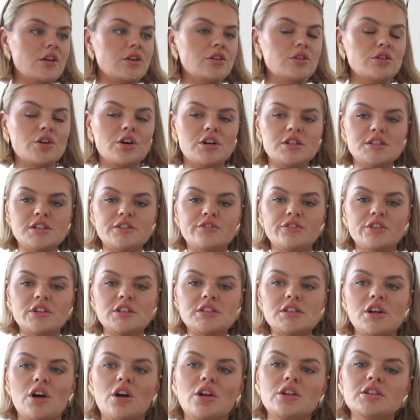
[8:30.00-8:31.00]
no
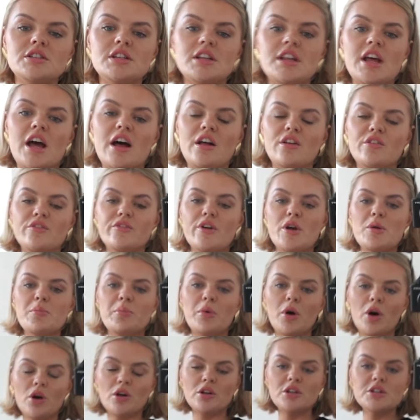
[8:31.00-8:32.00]
difference at all to the outfit.
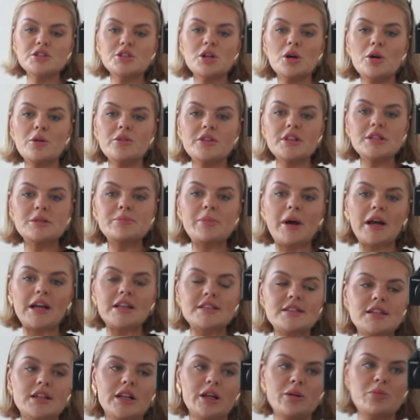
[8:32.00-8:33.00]
But also, this bag
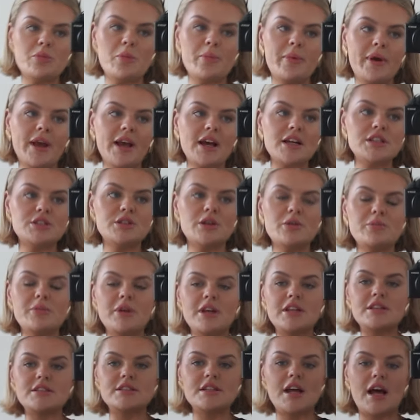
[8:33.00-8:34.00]
is a little bit bigger, so it
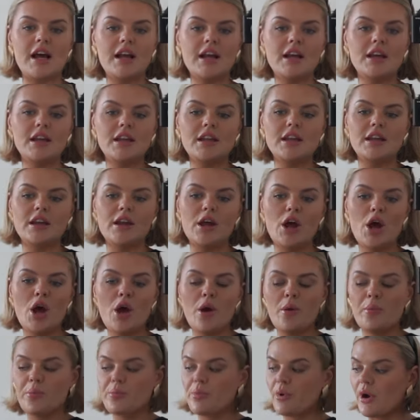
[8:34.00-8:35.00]
means I can
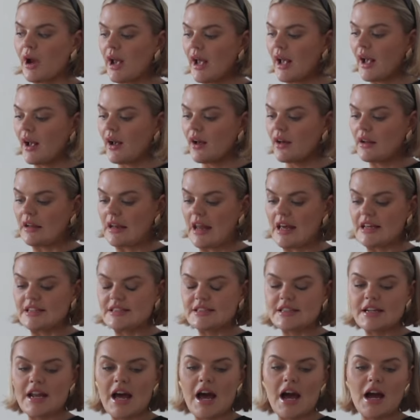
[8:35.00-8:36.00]
bring like
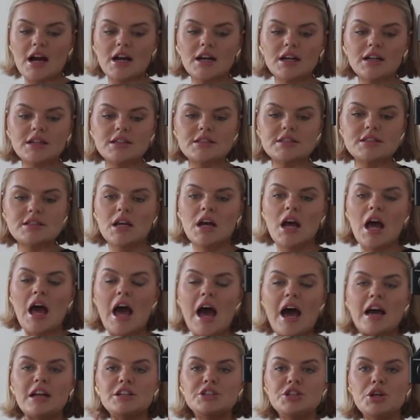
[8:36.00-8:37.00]
snacks.
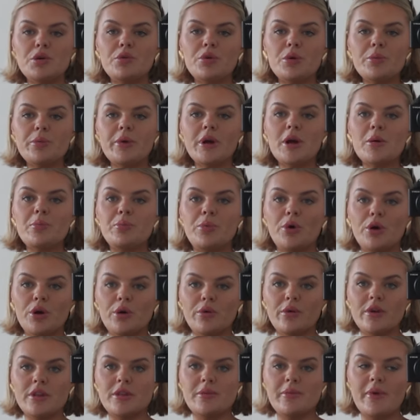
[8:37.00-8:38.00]
I do want to bring a
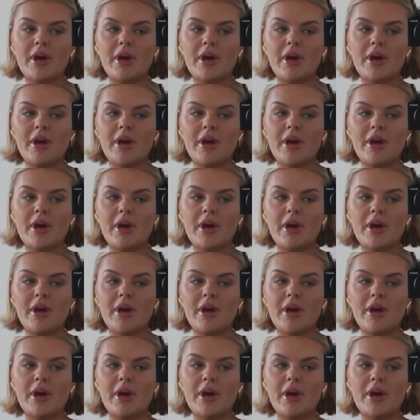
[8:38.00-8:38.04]
book with